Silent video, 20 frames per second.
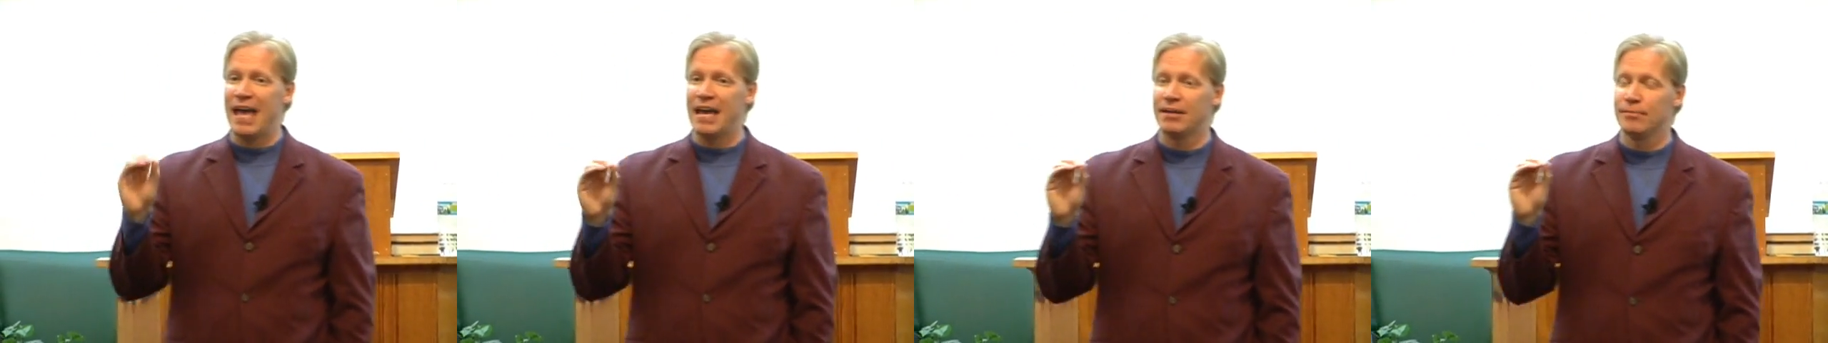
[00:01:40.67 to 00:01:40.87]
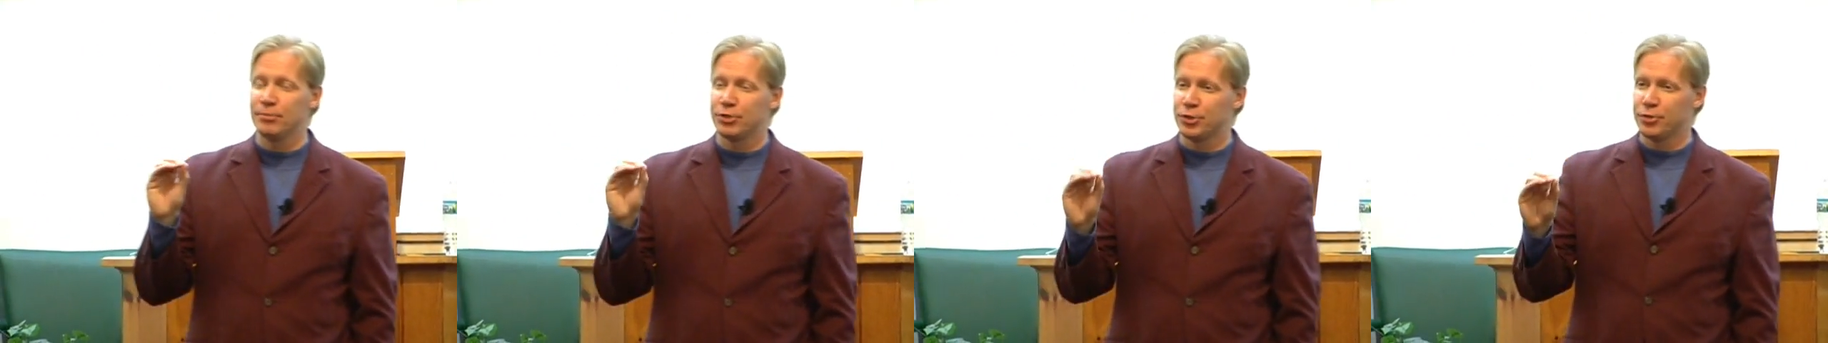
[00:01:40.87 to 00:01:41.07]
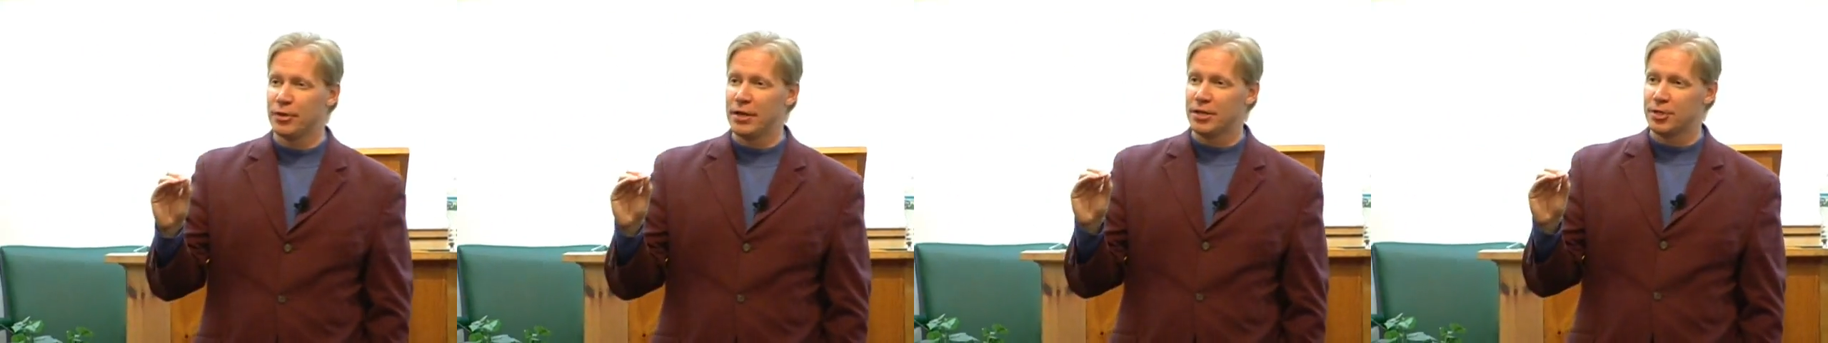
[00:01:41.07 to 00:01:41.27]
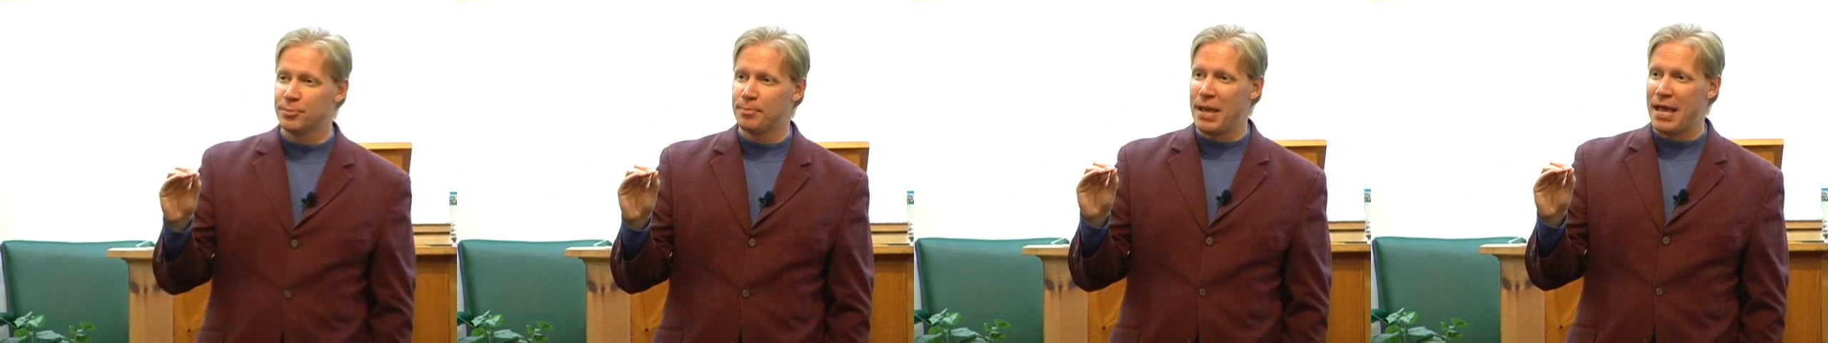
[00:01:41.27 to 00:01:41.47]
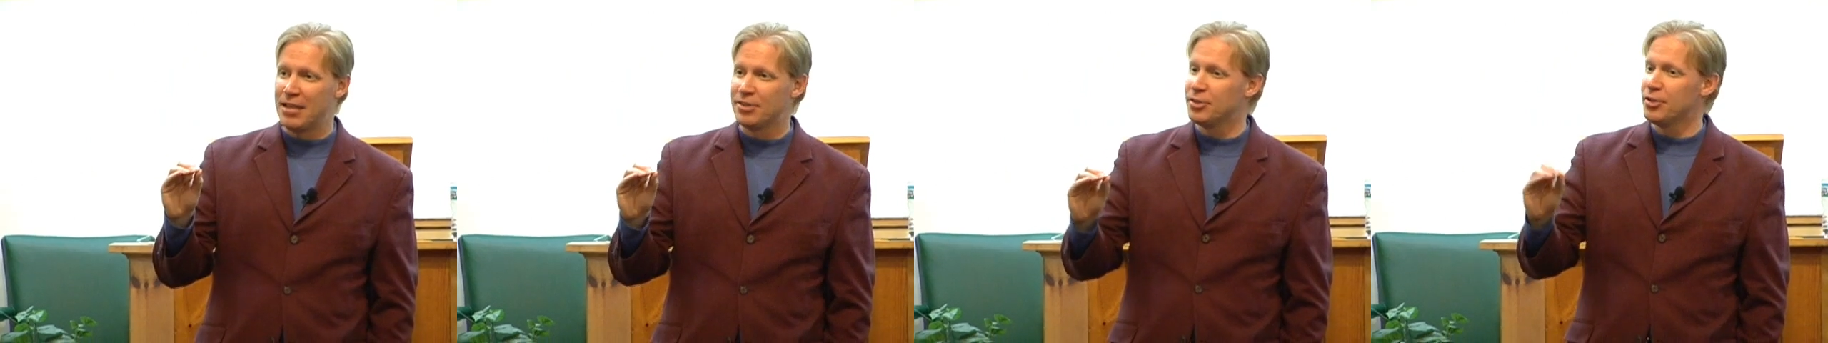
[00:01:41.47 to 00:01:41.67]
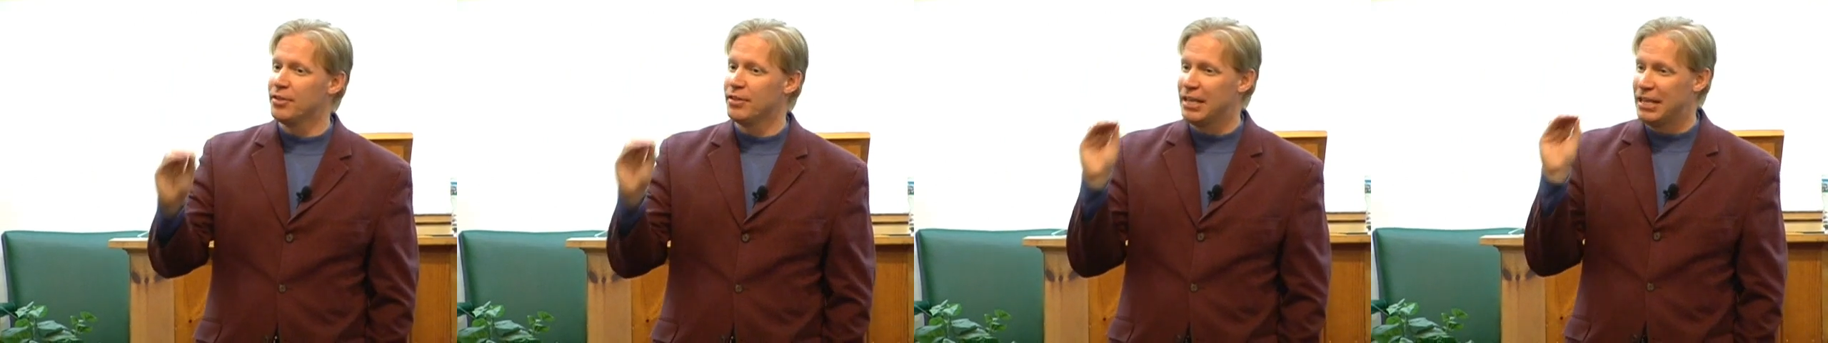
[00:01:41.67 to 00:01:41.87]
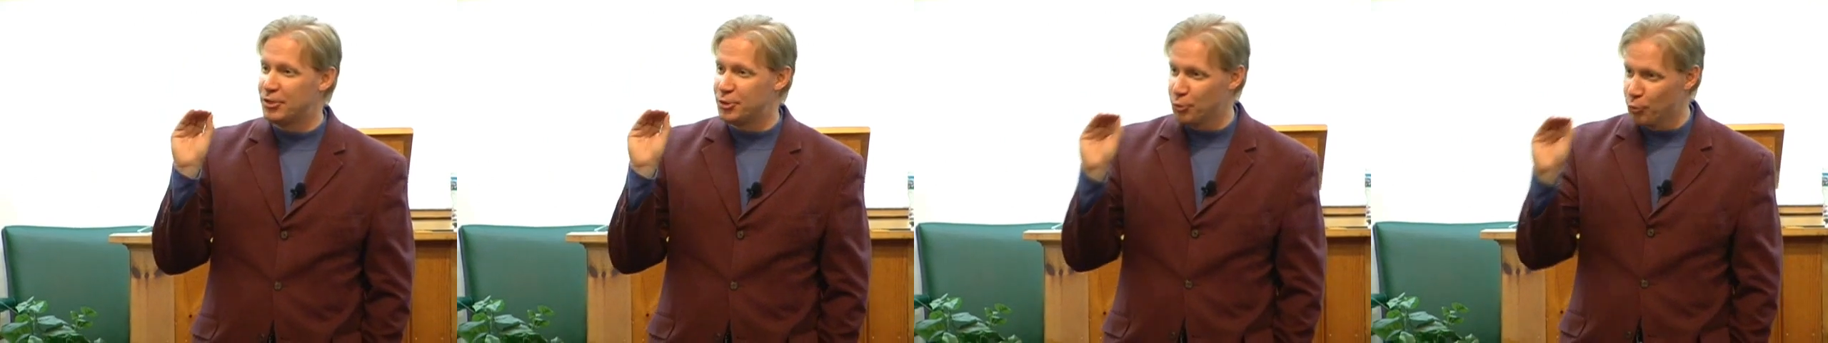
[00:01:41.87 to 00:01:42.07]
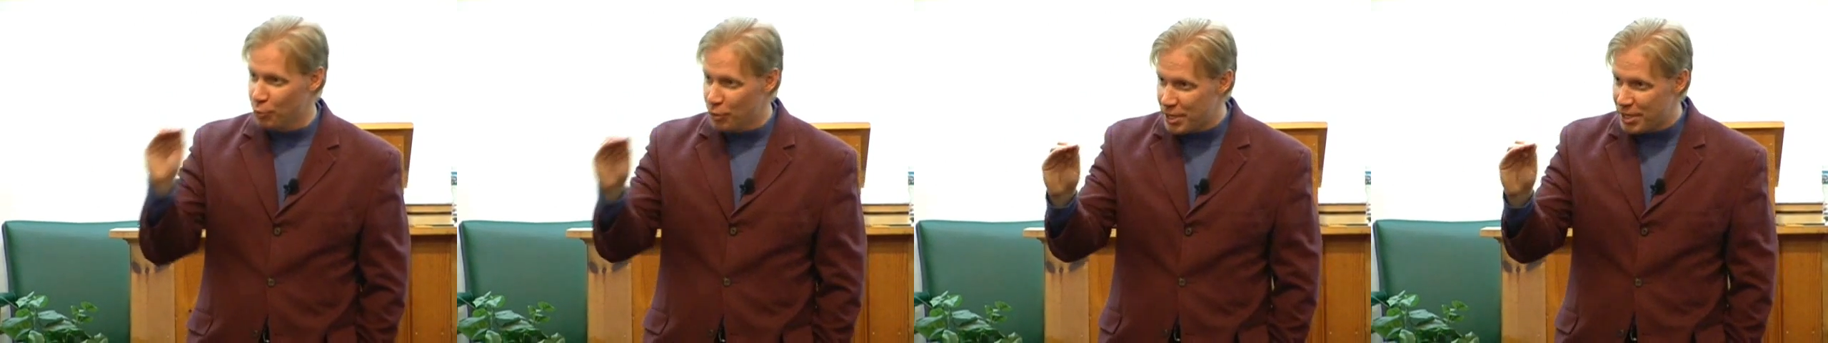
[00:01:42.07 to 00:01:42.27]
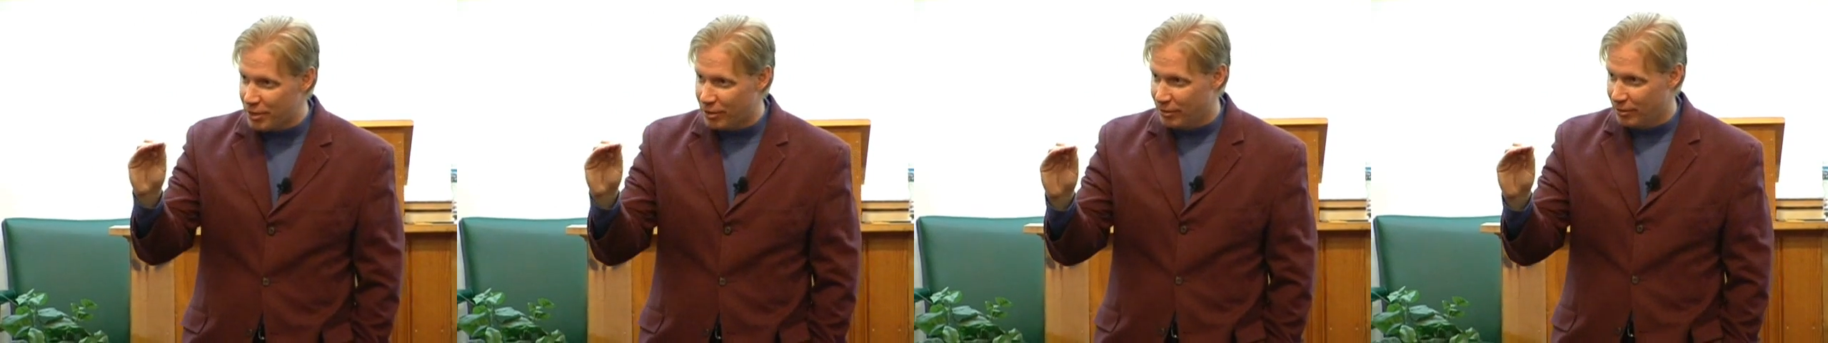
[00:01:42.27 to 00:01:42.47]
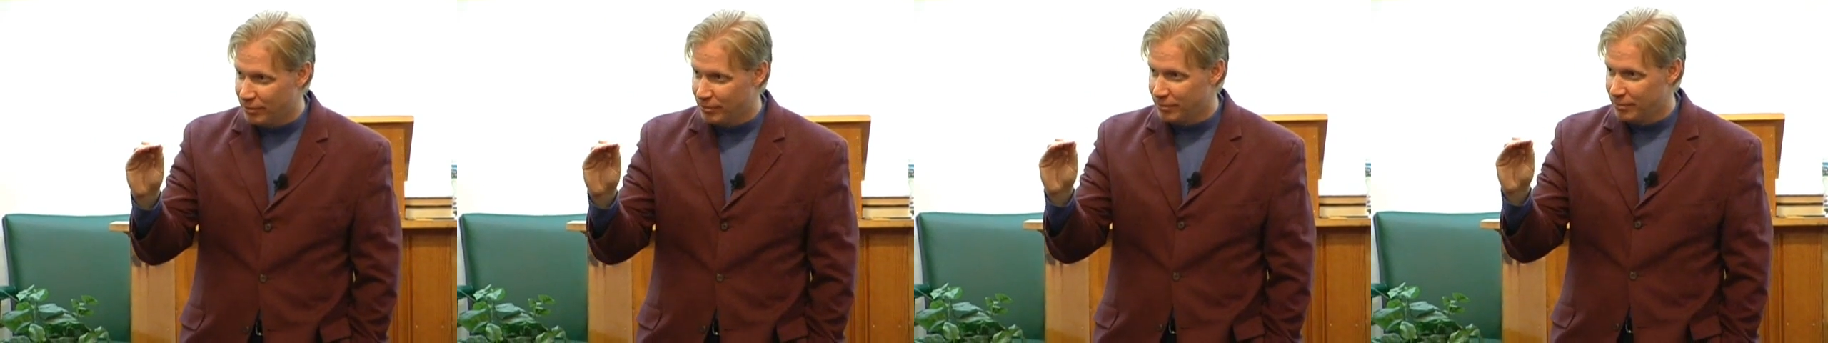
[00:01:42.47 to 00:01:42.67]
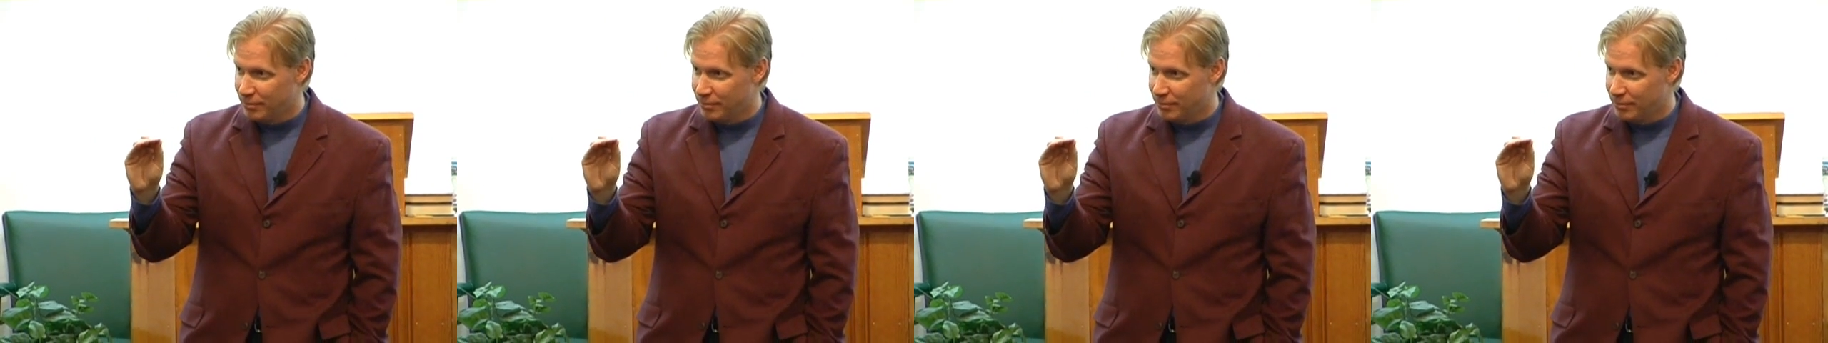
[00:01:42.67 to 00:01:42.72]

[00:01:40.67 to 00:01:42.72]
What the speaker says: Adam's trespass. It's real.